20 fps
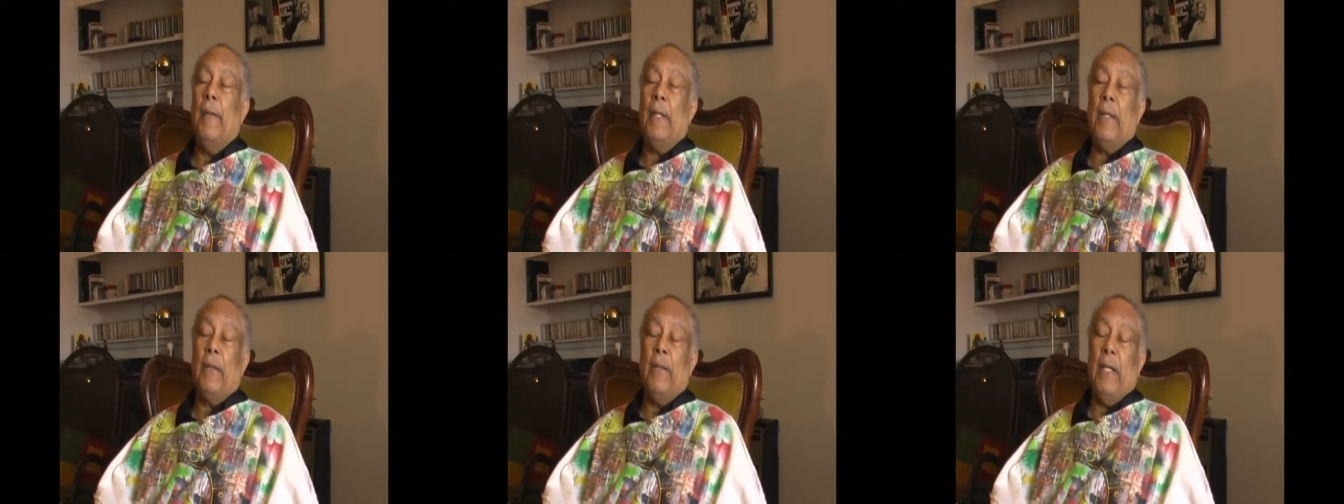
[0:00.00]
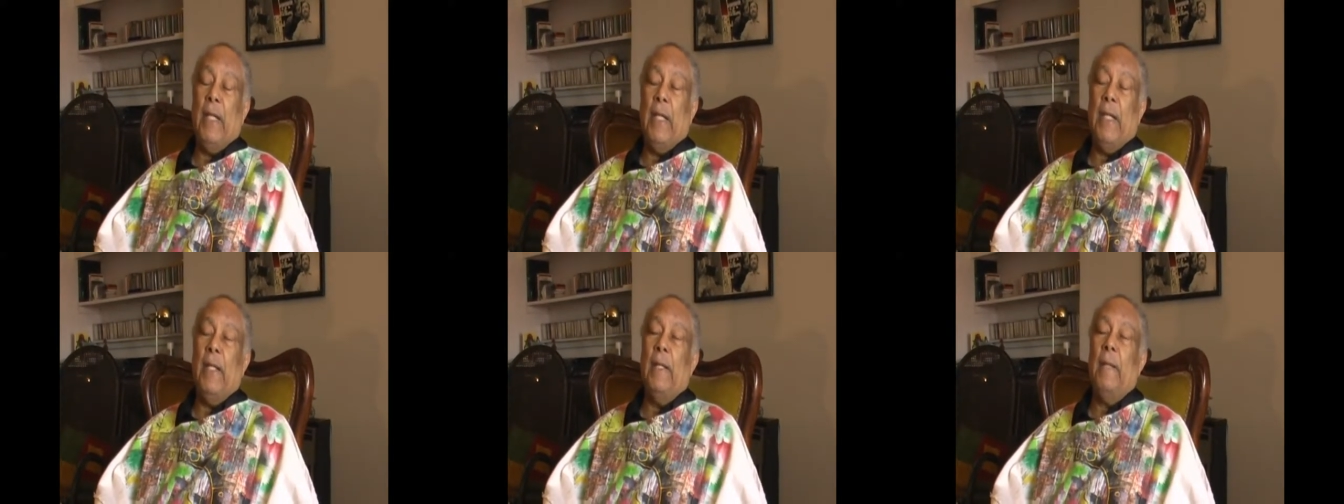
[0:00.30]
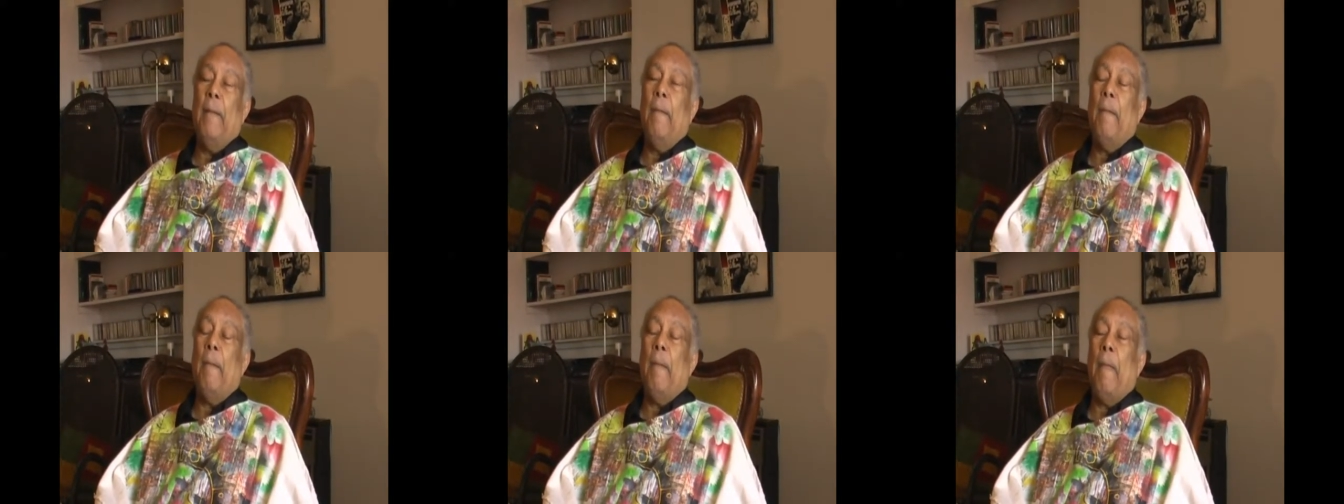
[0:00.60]
in
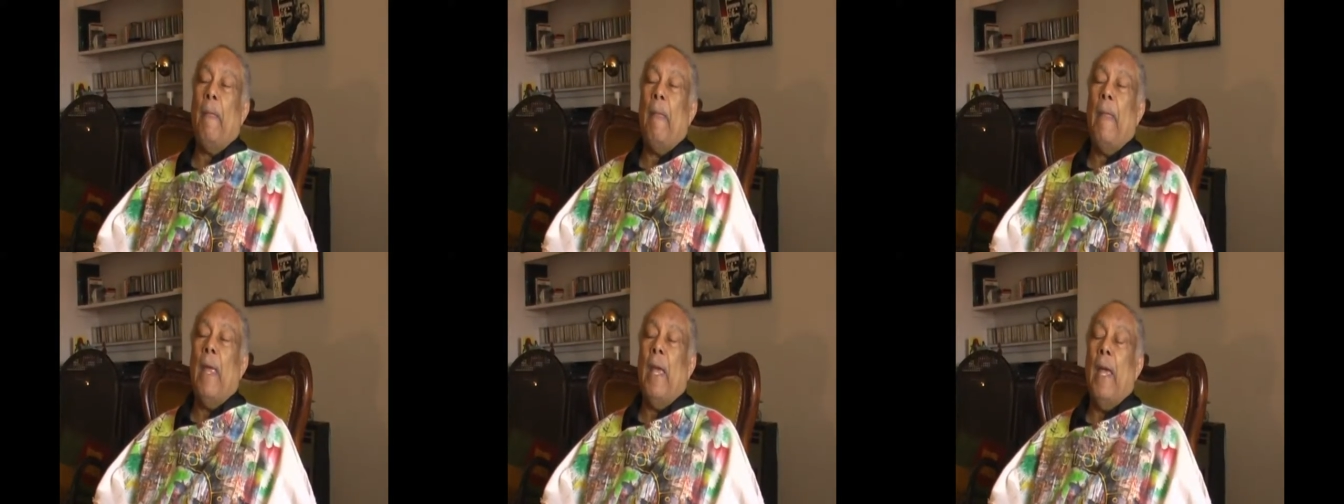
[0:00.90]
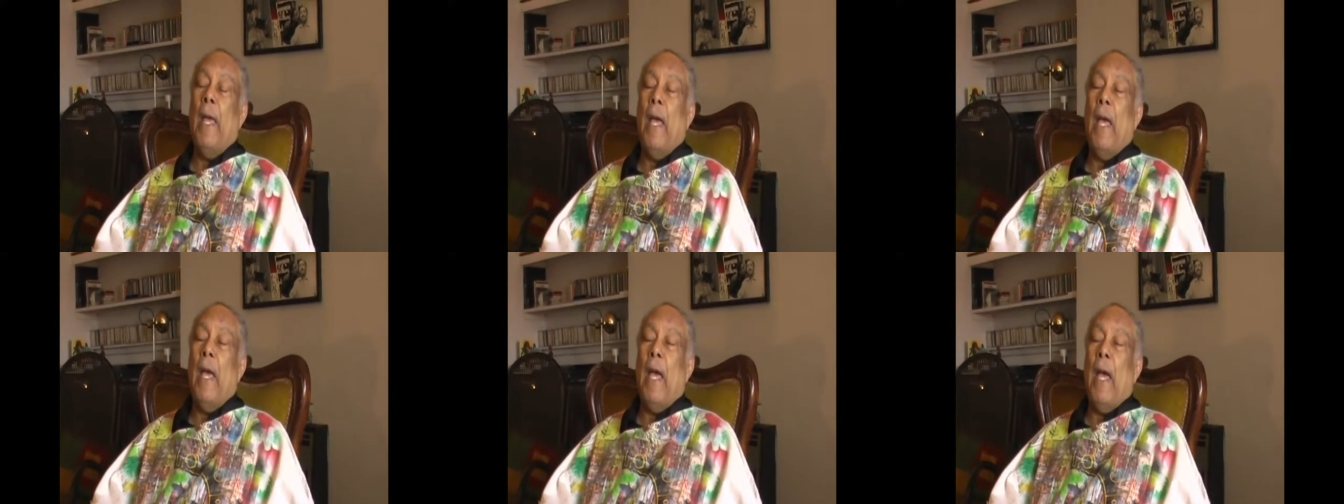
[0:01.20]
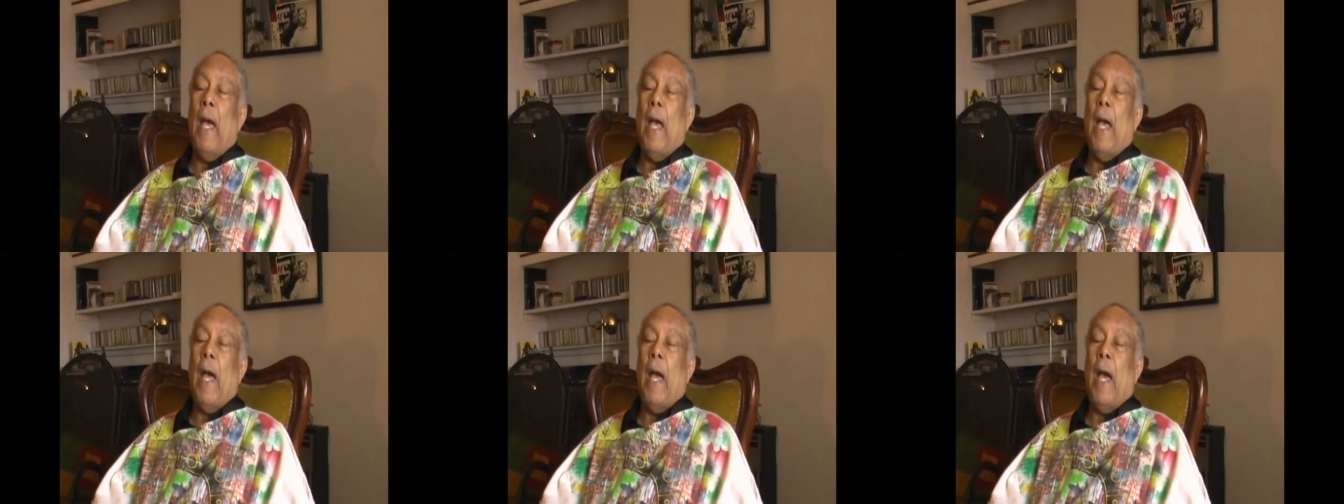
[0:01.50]
Grenada,
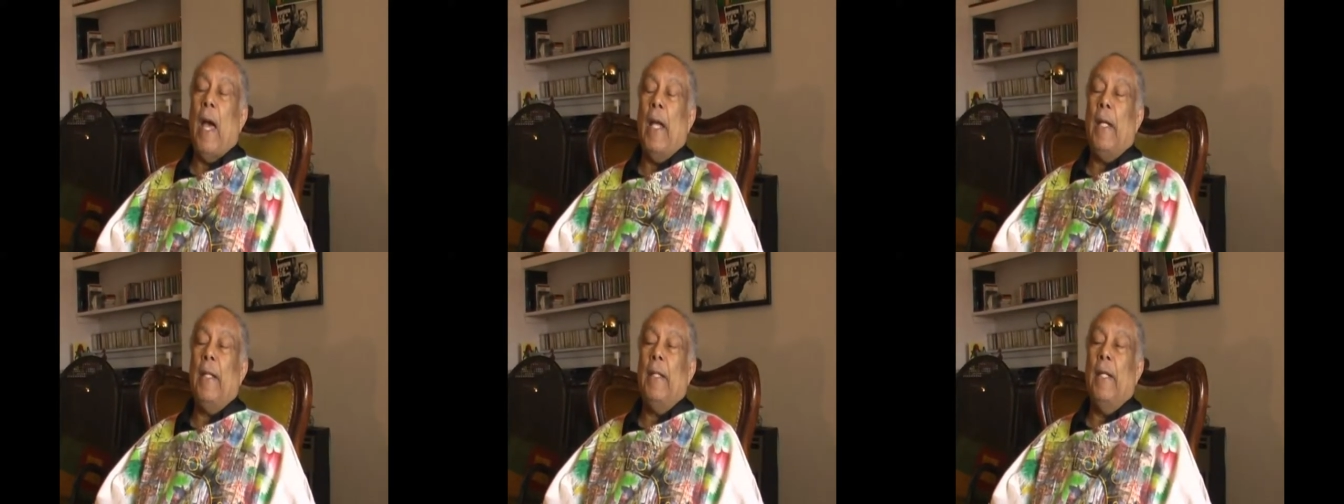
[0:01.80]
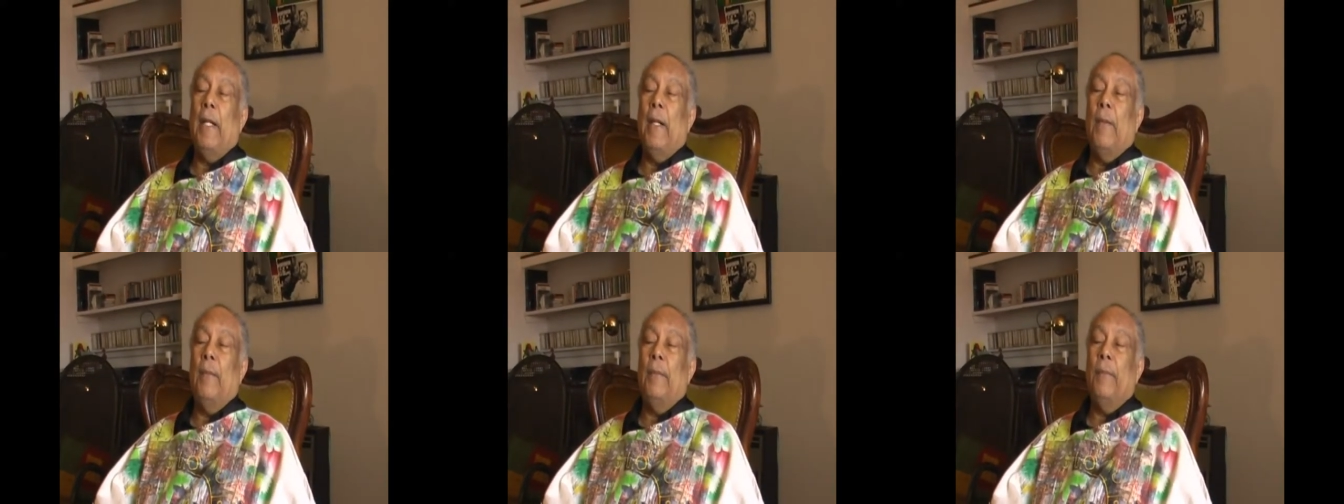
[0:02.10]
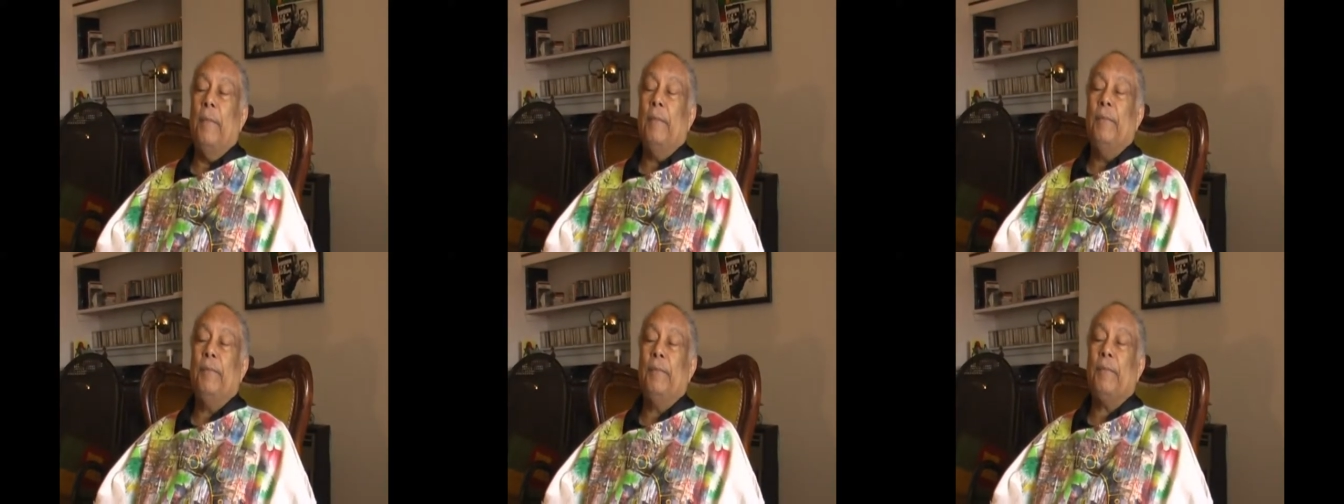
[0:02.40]
and
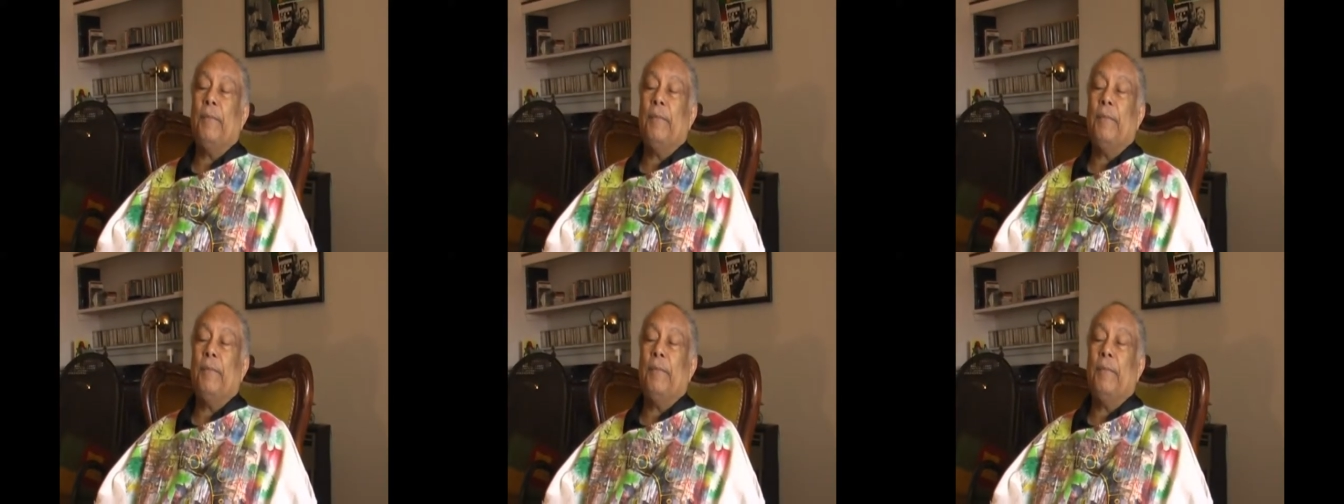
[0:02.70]
um,